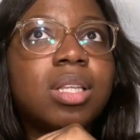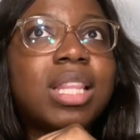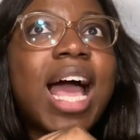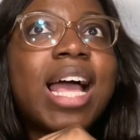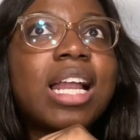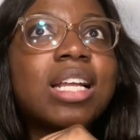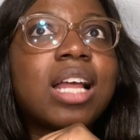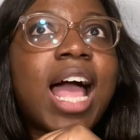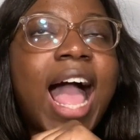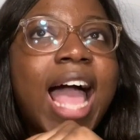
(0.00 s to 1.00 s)
That
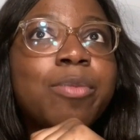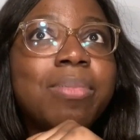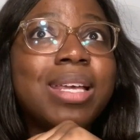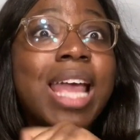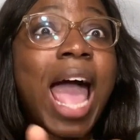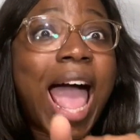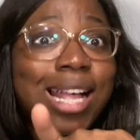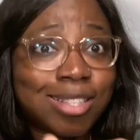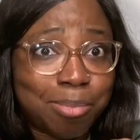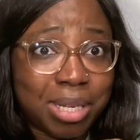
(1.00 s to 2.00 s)
had me,
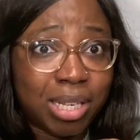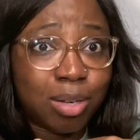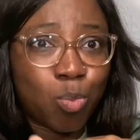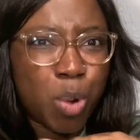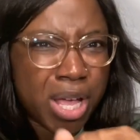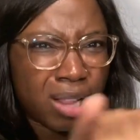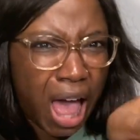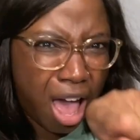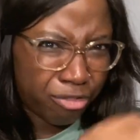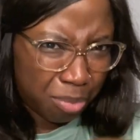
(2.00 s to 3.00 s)
has me, will
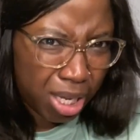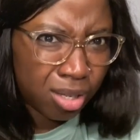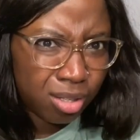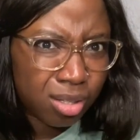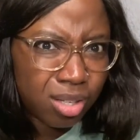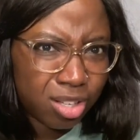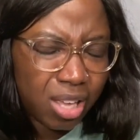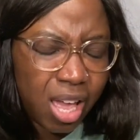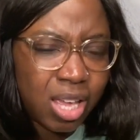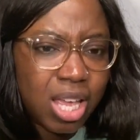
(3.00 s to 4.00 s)
have me,
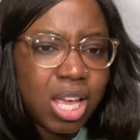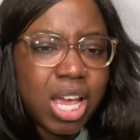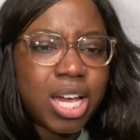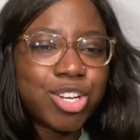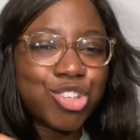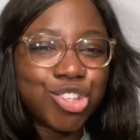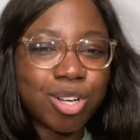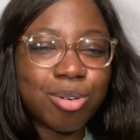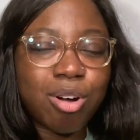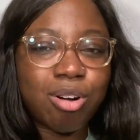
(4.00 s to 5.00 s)
okay, in a
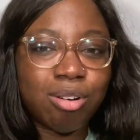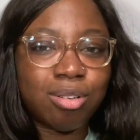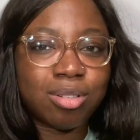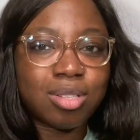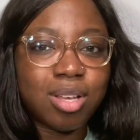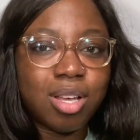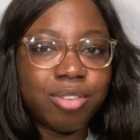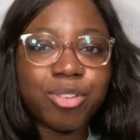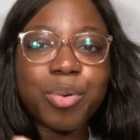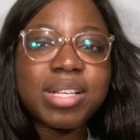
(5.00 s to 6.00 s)
chokehold
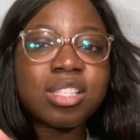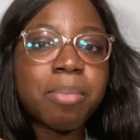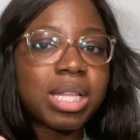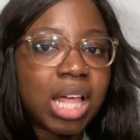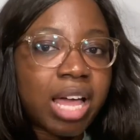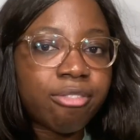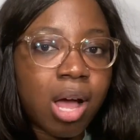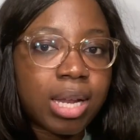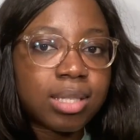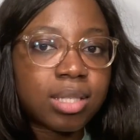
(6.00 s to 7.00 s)
for the rest of my life,
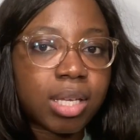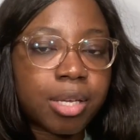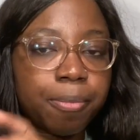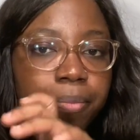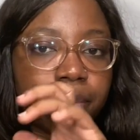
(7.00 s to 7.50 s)
honestly.